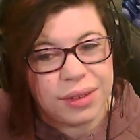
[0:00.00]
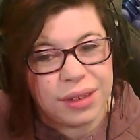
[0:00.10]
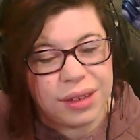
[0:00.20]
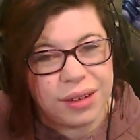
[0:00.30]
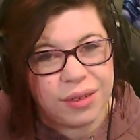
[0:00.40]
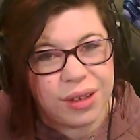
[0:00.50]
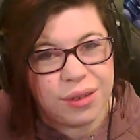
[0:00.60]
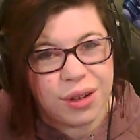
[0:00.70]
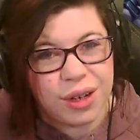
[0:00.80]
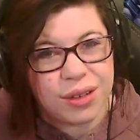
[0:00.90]
you know, you
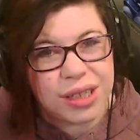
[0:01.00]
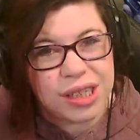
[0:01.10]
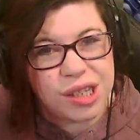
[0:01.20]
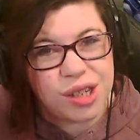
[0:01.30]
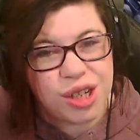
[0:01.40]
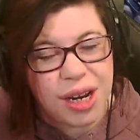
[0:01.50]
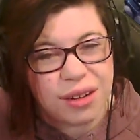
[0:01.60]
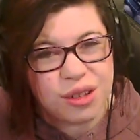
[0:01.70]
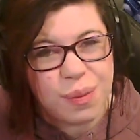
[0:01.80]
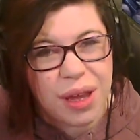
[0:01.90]
could use this as a
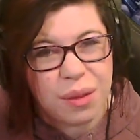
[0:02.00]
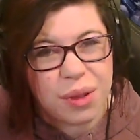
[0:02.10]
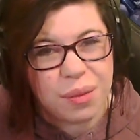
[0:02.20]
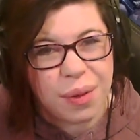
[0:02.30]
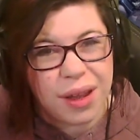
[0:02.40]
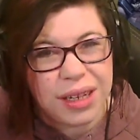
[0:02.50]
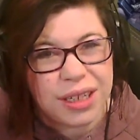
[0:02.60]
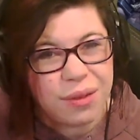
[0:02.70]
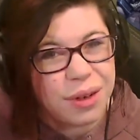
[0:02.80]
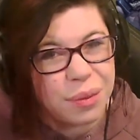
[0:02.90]
shadow spell, but you probably
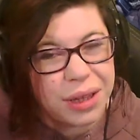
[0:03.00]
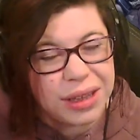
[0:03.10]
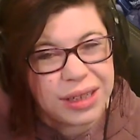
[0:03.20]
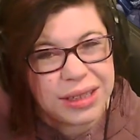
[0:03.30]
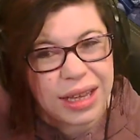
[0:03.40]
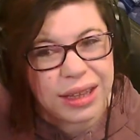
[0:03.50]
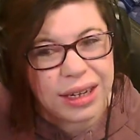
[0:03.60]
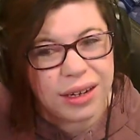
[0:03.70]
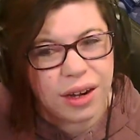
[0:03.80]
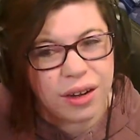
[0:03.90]
don't want to play things like
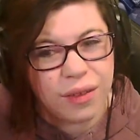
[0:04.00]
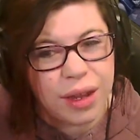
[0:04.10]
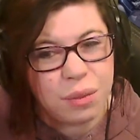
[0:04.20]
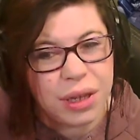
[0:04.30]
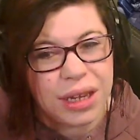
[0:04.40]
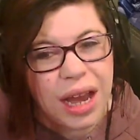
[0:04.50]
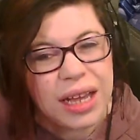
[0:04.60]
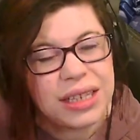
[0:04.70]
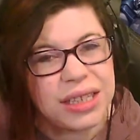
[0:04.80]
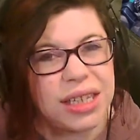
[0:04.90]
Lady Darkvein
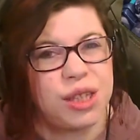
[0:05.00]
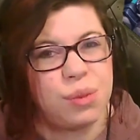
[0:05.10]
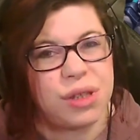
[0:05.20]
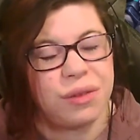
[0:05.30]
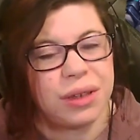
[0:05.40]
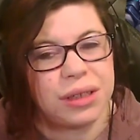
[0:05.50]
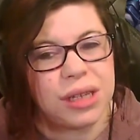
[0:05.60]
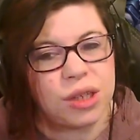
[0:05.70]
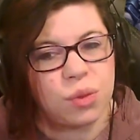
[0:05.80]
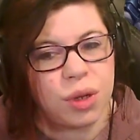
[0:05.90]
because this specifically
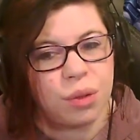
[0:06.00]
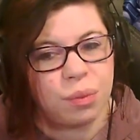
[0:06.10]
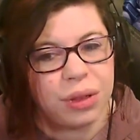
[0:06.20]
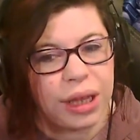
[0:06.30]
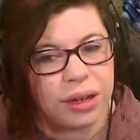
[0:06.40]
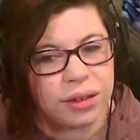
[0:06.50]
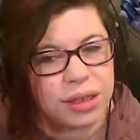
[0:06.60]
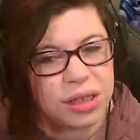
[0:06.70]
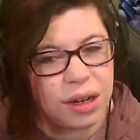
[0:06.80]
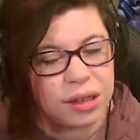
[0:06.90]
says when you play or
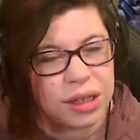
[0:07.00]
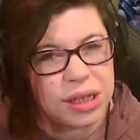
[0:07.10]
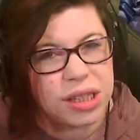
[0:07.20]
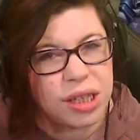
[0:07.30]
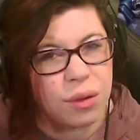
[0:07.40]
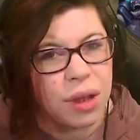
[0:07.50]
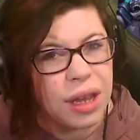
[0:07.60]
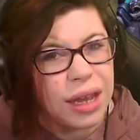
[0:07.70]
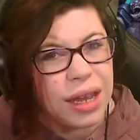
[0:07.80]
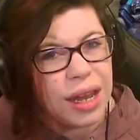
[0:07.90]
discard this. So
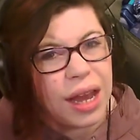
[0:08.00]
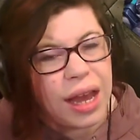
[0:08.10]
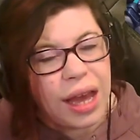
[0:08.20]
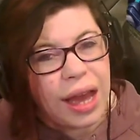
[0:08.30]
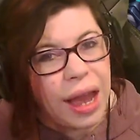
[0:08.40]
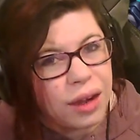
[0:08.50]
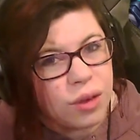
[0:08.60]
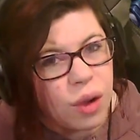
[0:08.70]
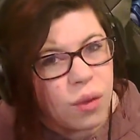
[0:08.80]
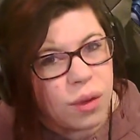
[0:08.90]
I don't
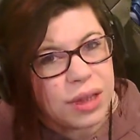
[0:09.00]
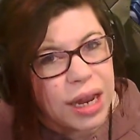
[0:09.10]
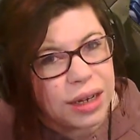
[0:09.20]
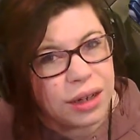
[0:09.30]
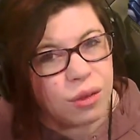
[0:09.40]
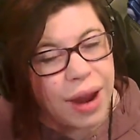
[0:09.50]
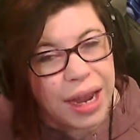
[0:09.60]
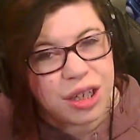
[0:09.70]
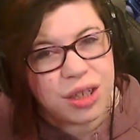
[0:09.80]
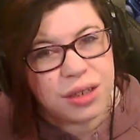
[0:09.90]
know, that
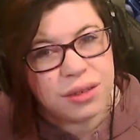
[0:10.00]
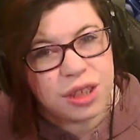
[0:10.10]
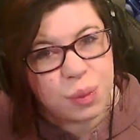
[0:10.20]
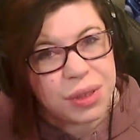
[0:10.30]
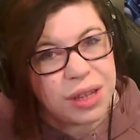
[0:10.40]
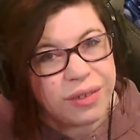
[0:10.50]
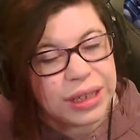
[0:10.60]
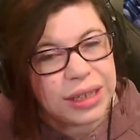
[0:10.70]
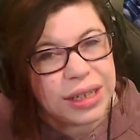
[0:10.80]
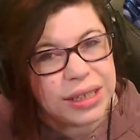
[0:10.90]
interaction
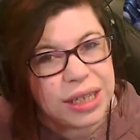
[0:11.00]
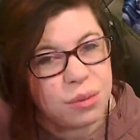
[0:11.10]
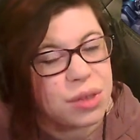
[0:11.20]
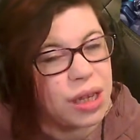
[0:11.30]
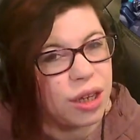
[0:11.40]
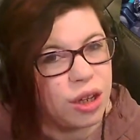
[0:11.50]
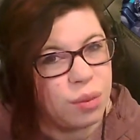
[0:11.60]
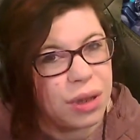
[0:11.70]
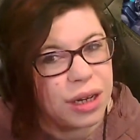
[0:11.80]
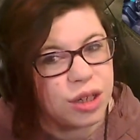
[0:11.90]
specifically seems like it could
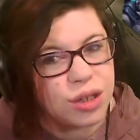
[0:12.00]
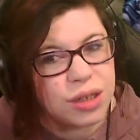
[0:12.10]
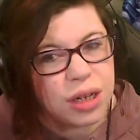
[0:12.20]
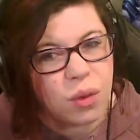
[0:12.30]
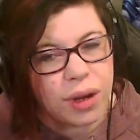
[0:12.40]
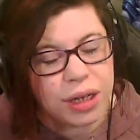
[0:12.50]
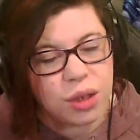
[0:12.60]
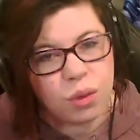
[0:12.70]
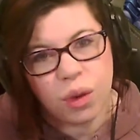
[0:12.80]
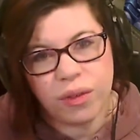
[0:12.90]
be an interesting one. I
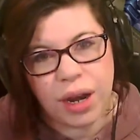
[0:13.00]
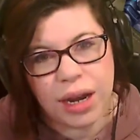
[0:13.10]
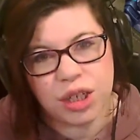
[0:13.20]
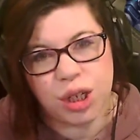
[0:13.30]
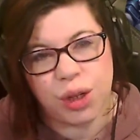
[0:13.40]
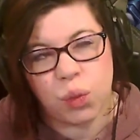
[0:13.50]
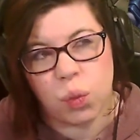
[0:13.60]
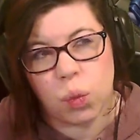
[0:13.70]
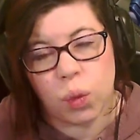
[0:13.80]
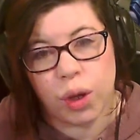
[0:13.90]
don't know if it actually
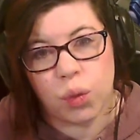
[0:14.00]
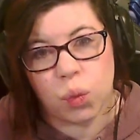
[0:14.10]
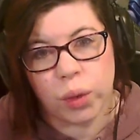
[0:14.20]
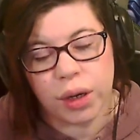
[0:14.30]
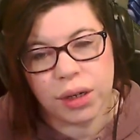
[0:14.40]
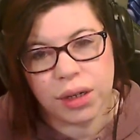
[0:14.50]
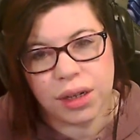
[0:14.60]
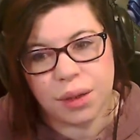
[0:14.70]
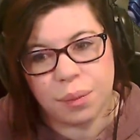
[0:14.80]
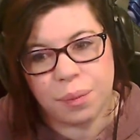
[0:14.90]
would
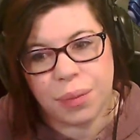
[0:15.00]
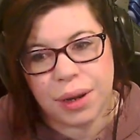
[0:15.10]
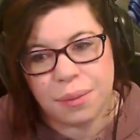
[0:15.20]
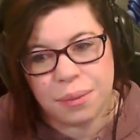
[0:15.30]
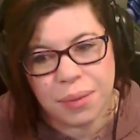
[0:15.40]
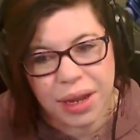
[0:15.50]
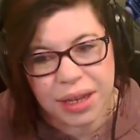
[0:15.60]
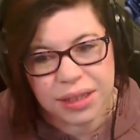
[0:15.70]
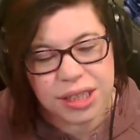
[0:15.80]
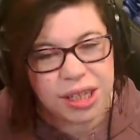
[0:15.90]
work, but it
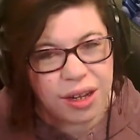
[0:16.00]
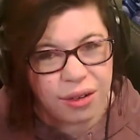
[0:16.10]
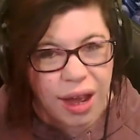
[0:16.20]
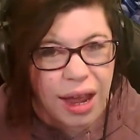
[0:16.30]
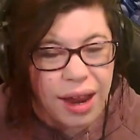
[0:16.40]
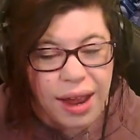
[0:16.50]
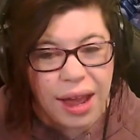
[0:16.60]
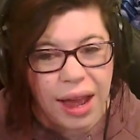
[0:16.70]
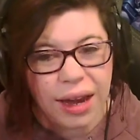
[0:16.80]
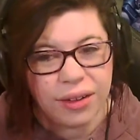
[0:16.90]
might. So
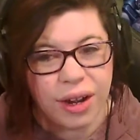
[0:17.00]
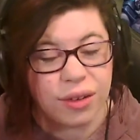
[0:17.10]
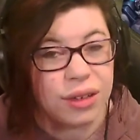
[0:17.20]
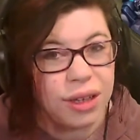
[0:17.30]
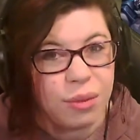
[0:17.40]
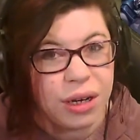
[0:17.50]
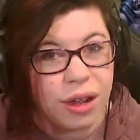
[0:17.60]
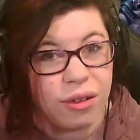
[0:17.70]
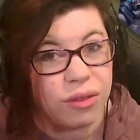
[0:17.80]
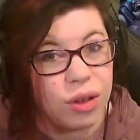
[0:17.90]
I don't know. Let me
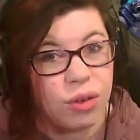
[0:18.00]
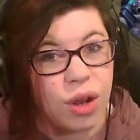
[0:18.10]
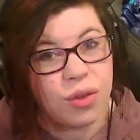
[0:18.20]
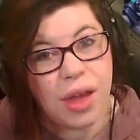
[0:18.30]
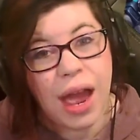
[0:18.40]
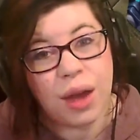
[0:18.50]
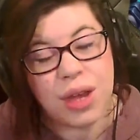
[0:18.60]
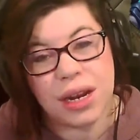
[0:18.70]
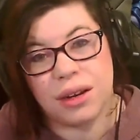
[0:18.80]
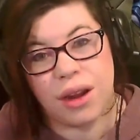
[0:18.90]
know if you know that how
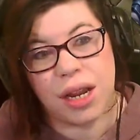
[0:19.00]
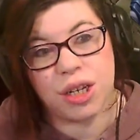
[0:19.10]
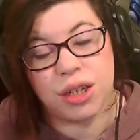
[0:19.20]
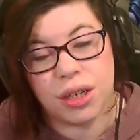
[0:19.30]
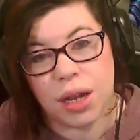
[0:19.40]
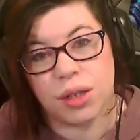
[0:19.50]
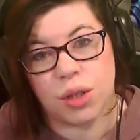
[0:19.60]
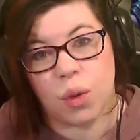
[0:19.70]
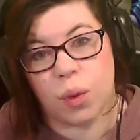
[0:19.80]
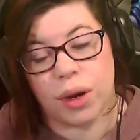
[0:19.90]
that interaction does
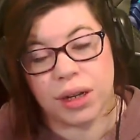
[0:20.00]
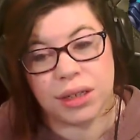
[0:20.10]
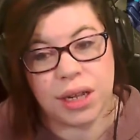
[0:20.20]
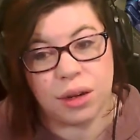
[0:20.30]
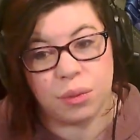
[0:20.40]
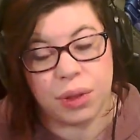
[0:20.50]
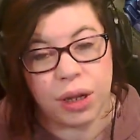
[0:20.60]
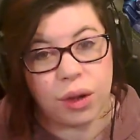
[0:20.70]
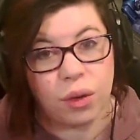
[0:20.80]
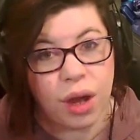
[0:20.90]
work down
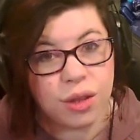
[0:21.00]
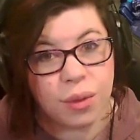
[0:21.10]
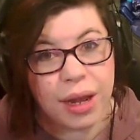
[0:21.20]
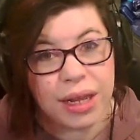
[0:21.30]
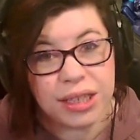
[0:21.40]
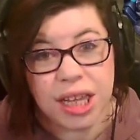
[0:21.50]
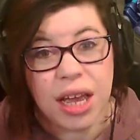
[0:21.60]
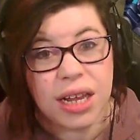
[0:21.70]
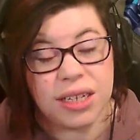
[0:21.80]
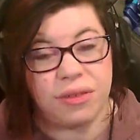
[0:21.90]
below. Otherwise,
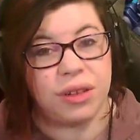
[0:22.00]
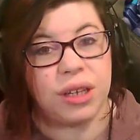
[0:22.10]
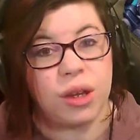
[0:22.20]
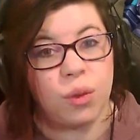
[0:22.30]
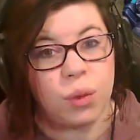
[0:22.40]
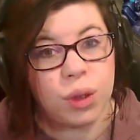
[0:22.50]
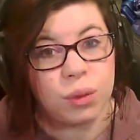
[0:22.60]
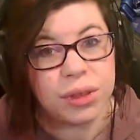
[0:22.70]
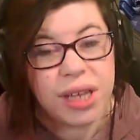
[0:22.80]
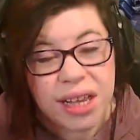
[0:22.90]
definitely we
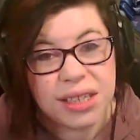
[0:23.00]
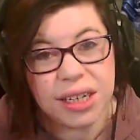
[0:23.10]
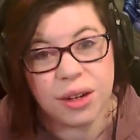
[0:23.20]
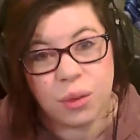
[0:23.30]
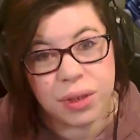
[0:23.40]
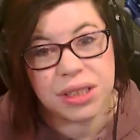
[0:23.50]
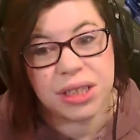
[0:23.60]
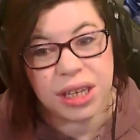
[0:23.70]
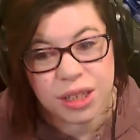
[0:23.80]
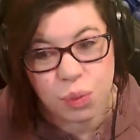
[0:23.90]
will test it once
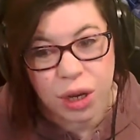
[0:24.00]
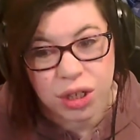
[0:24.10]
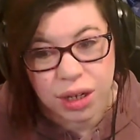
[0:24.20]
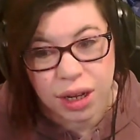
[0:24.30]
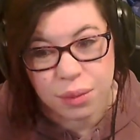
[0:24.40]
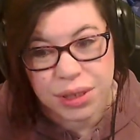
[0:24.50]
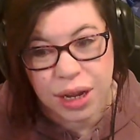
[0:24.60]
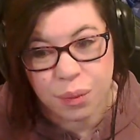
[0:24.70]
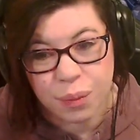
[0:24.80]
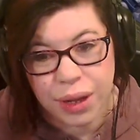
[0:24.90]
the expansion comes
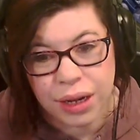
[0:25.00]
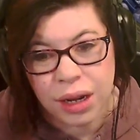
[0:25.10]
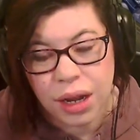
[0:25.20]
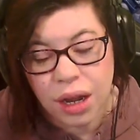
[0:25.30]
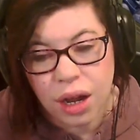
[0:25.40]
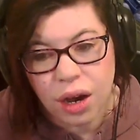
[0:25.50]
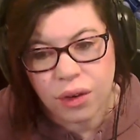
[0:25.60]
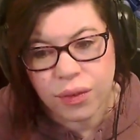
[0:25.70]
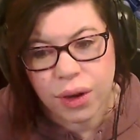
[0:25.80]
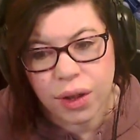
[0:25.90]
out. But
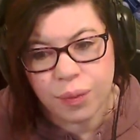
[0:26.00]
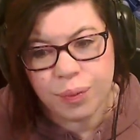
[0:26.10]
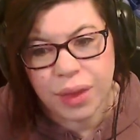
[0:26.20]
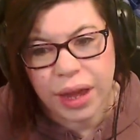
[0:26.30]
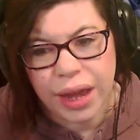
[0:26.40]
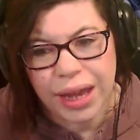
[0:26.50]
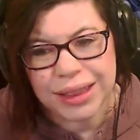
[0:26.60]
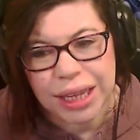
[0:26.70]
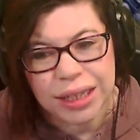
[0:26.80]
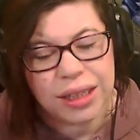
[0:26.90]
overall, uh, I
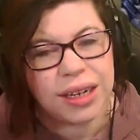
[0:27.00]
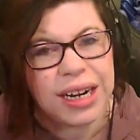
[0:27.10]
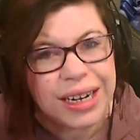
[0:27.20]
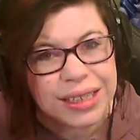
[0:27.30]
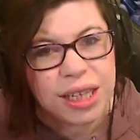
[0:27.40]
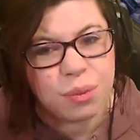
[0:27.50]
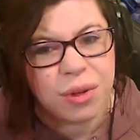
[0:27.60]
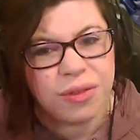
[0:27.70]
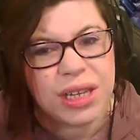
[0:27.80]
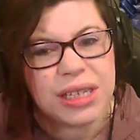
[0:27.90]
like the concept
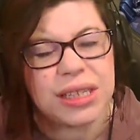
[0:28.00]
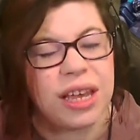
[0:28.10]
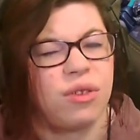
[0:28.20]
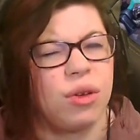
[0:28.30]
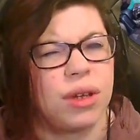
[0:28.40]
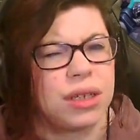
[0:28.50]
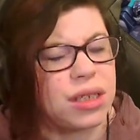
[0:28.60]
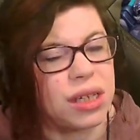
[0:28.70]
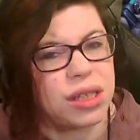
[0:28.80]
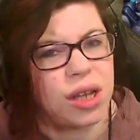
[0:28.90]
of this if you can
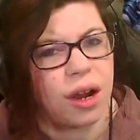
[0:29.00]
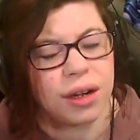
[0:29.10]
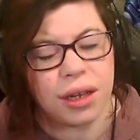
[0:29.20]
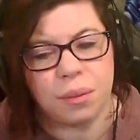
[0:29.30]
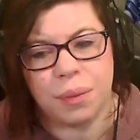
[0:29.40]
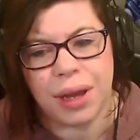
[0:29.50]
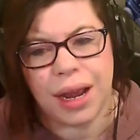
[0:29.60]
discard it, but